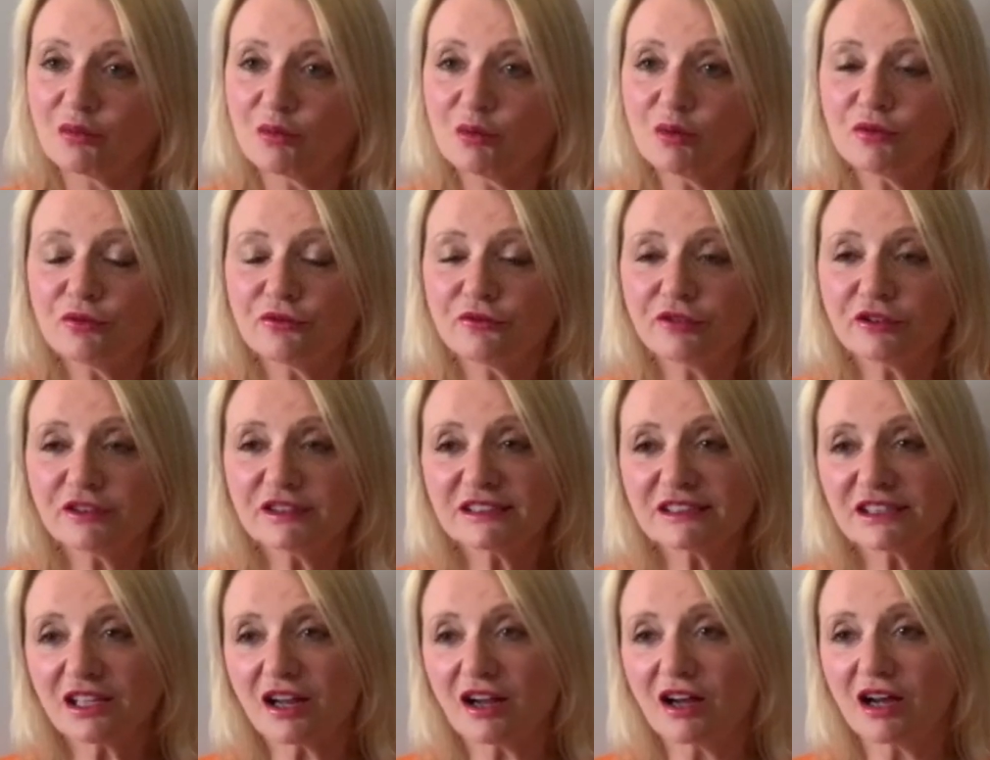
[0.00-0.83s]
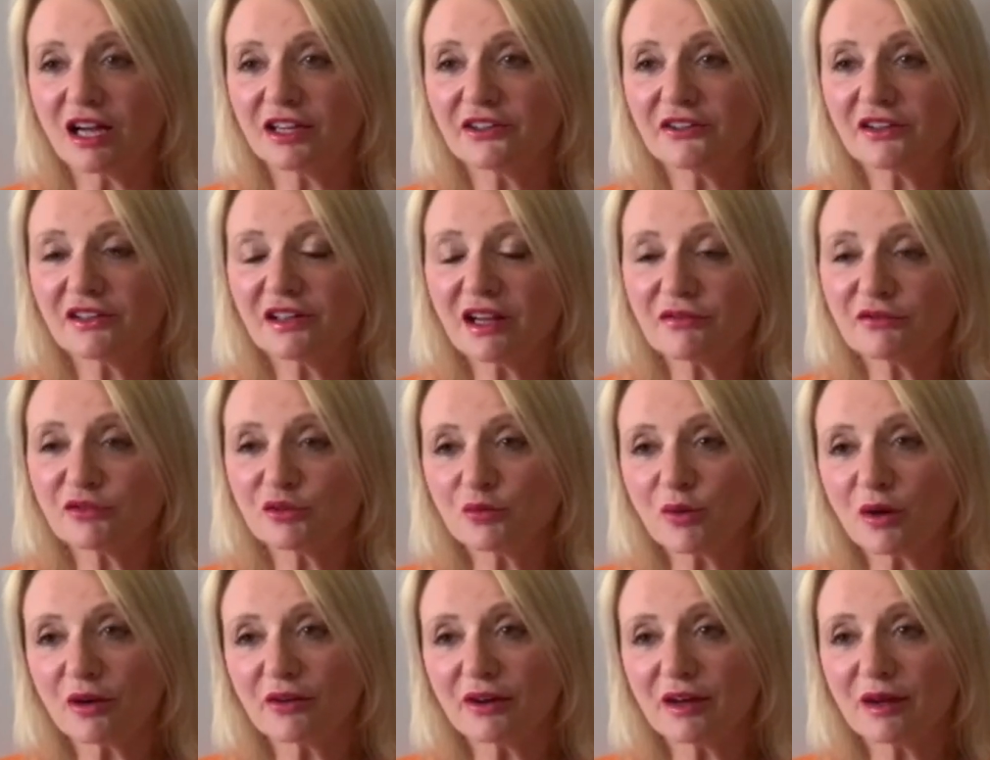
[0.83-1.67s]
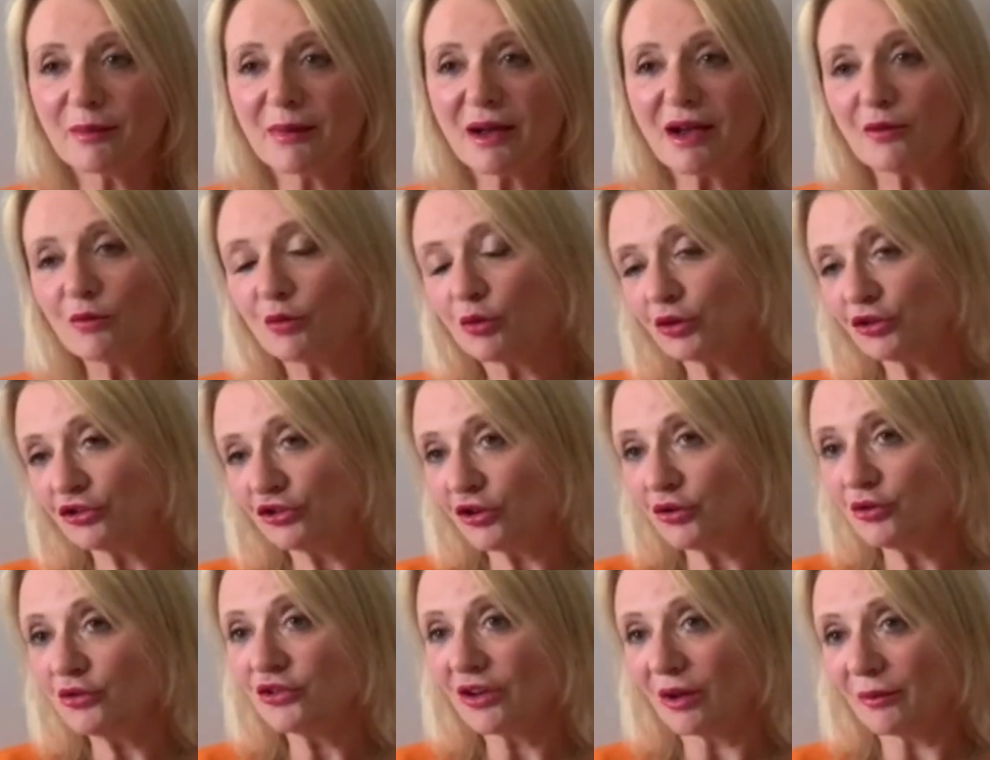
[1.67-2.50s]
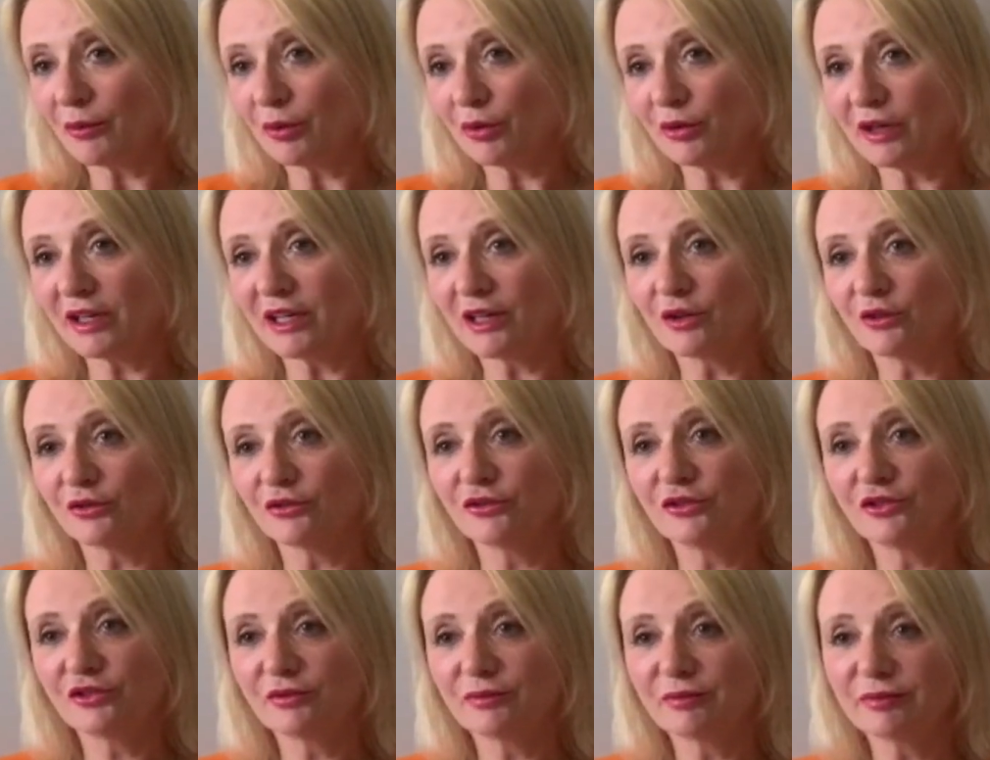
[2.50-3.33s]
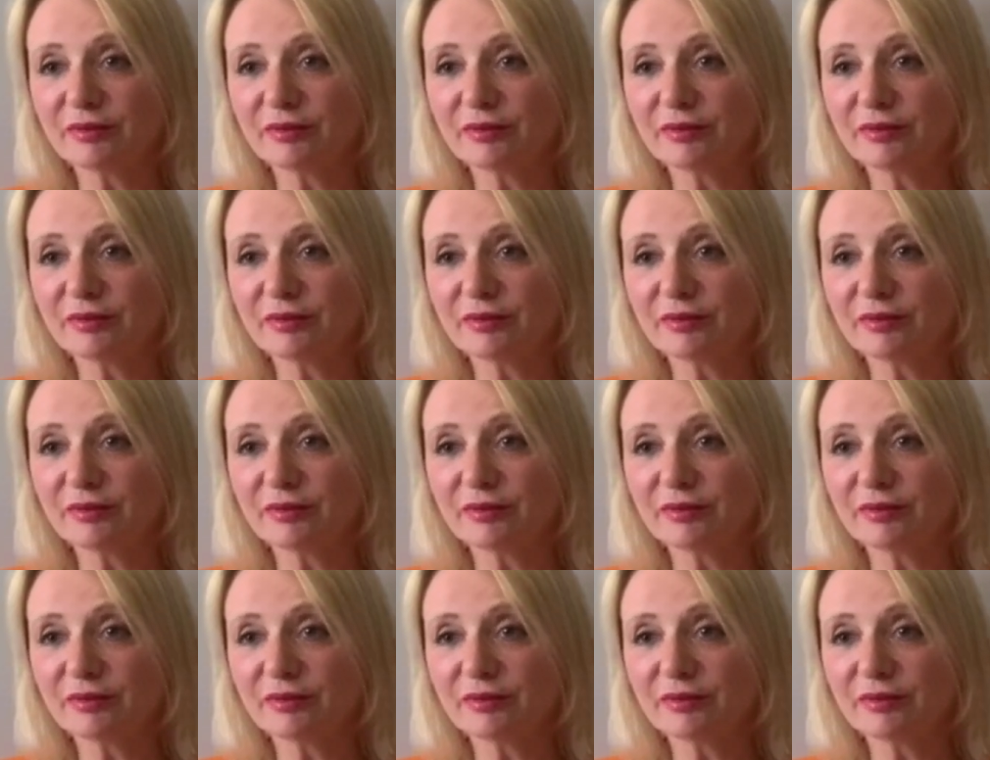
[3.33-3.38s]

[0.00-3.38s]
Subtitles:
Well, for a start, I don't have to worry about what shoes I'm putting on.